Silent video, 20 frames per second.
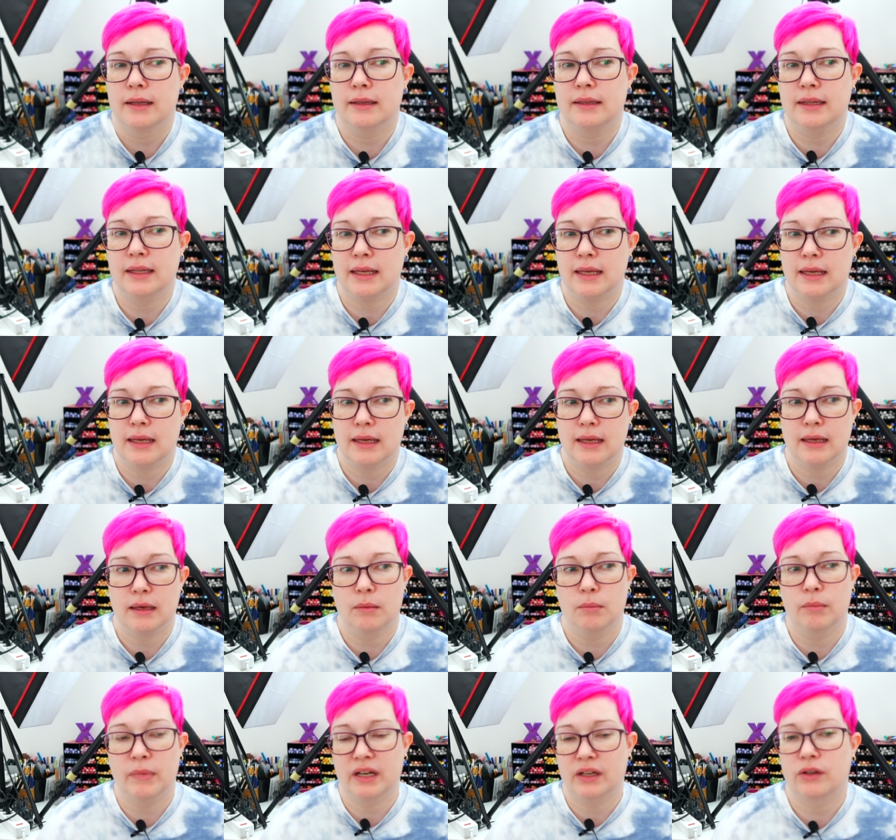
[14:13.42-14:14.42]
the
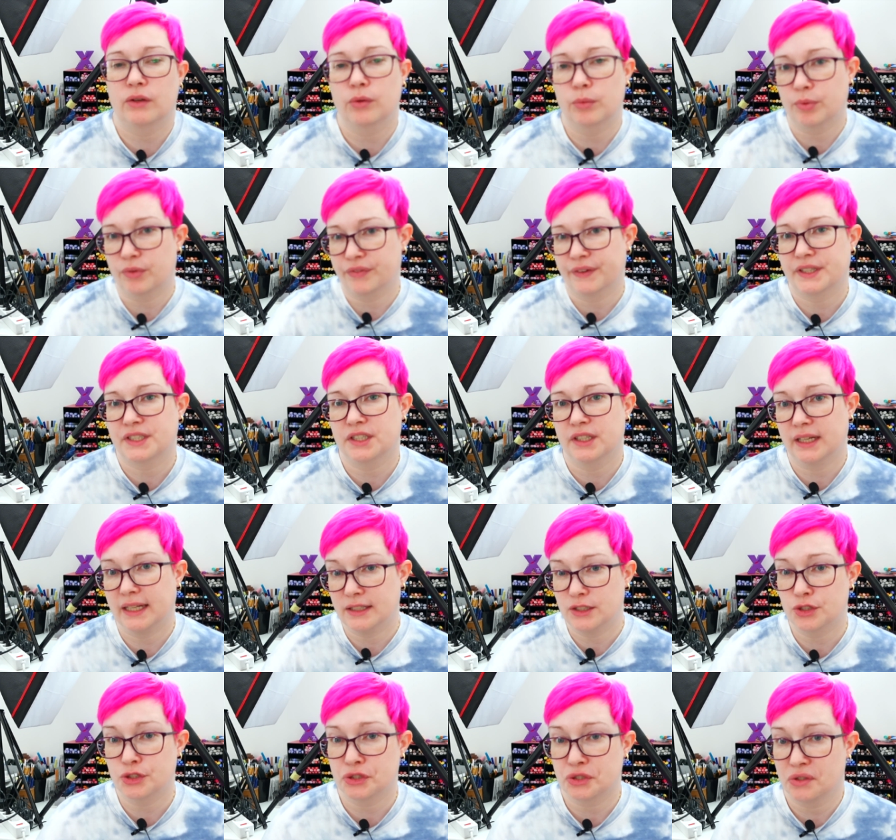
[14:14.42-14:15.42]
medical profession
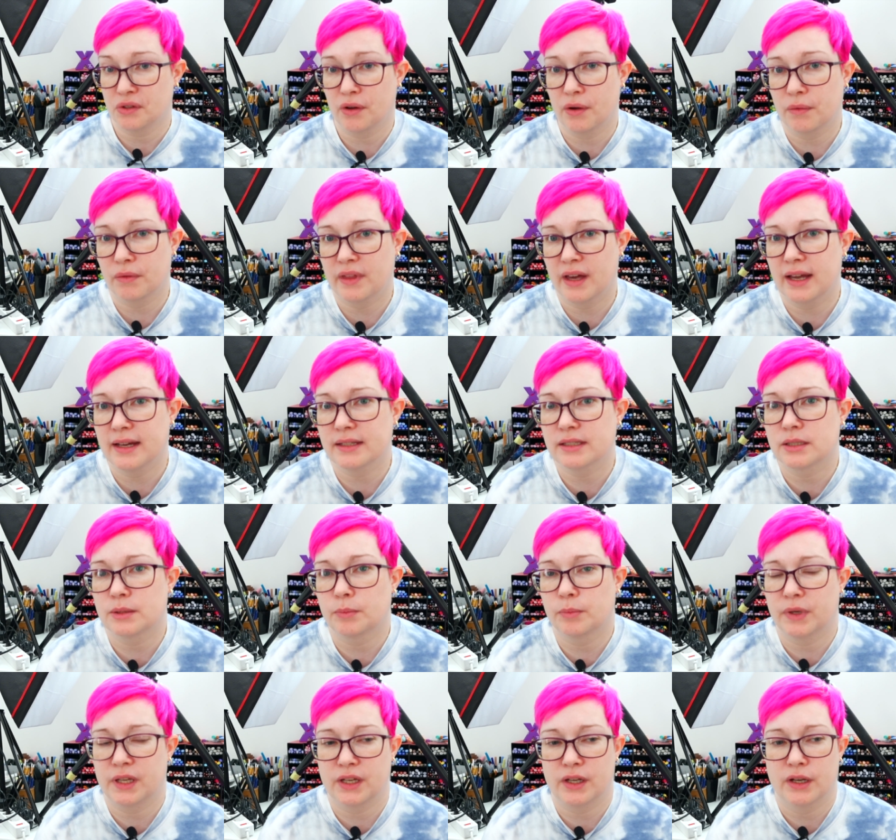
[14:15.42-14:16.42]
needs to know that
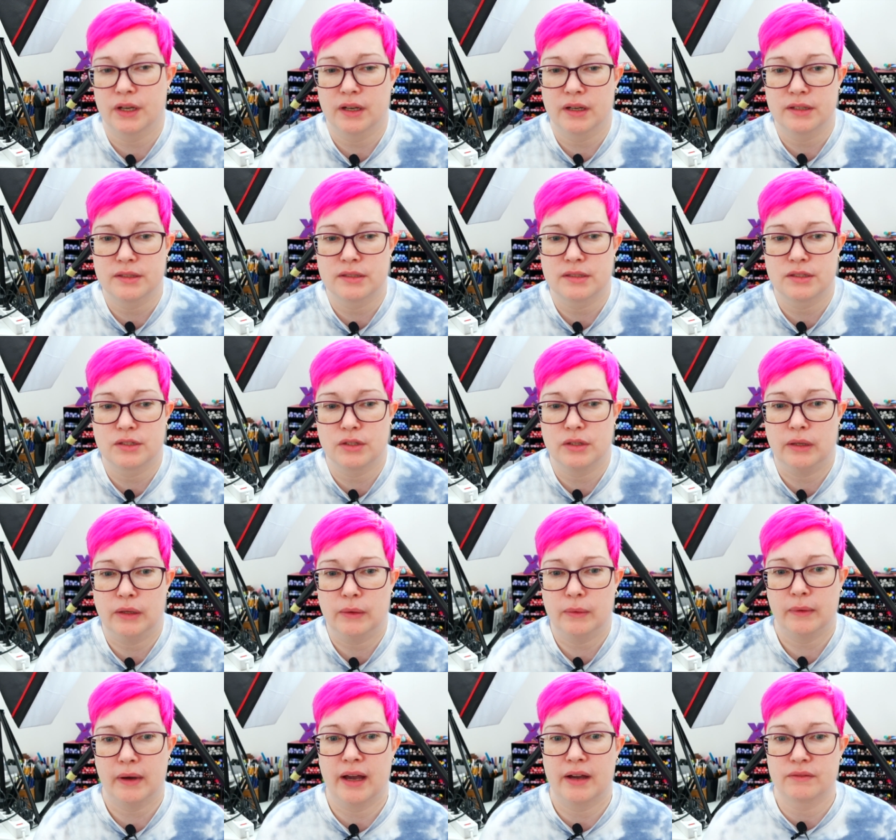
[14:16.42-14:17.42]
because
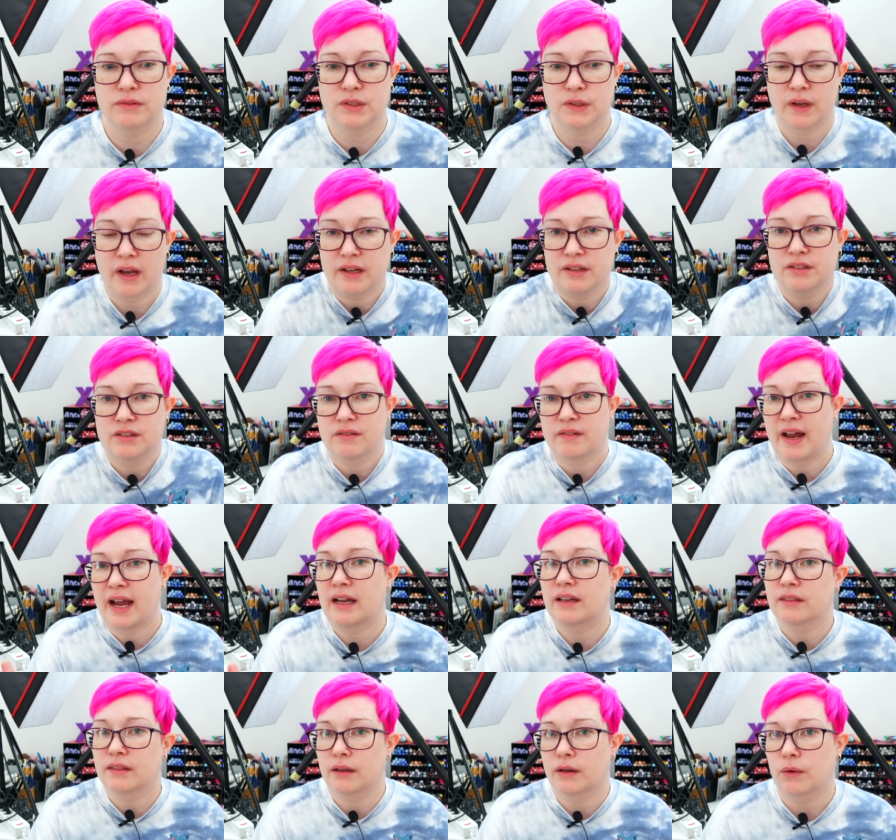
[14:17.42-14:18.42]
you have to
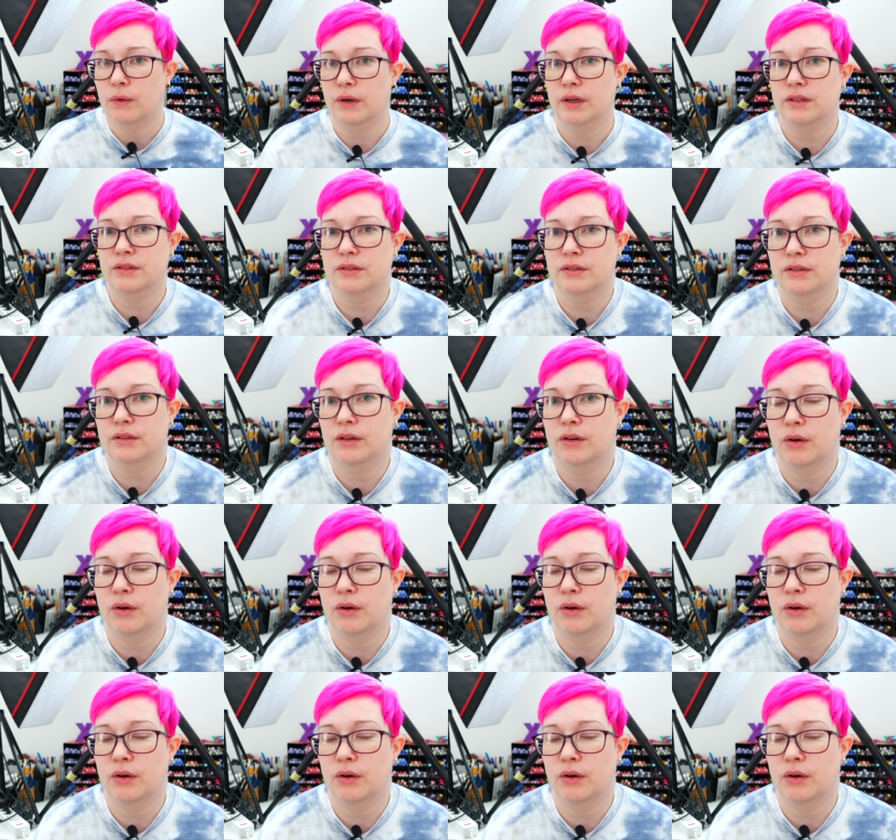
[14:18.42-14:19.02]
counteract the cortis